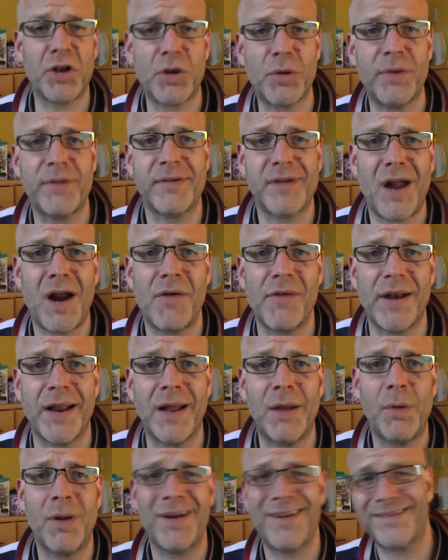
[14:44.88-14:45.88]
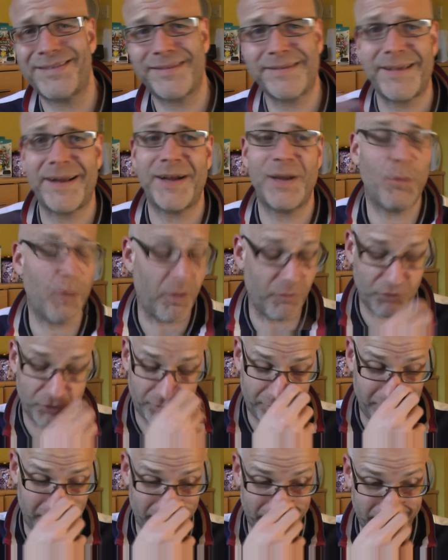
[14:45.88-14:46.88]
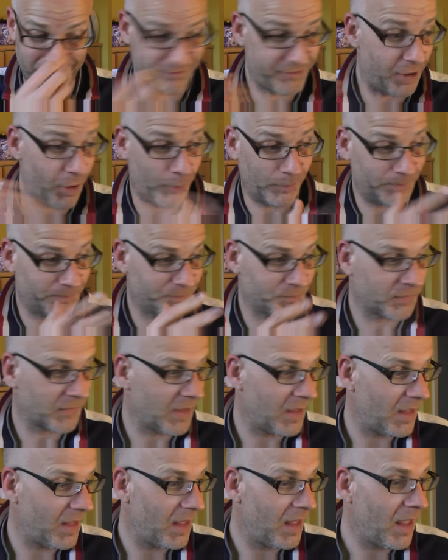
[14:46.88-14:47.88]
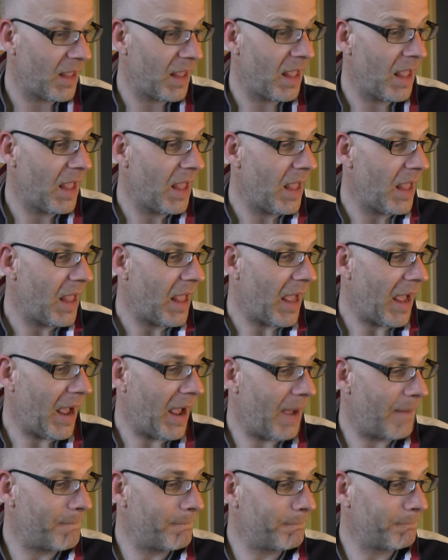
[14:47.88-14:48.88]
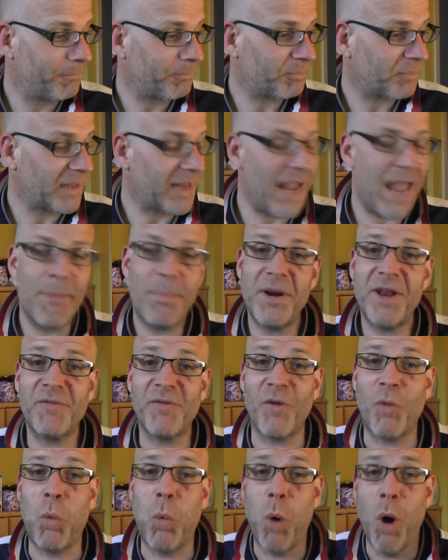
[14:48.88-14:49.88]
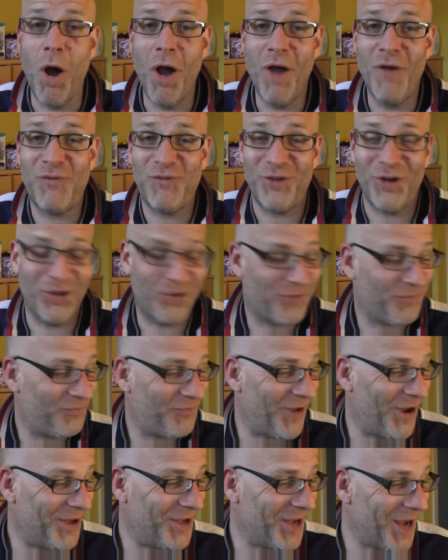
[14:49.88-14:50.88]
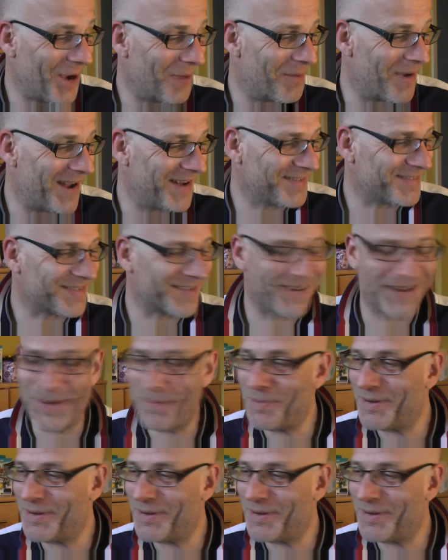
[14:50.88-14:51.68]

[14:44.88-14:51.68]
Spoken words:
do Atari now, and that's exactly what I've just done. So, Yeah, a bit of a worthless video actually,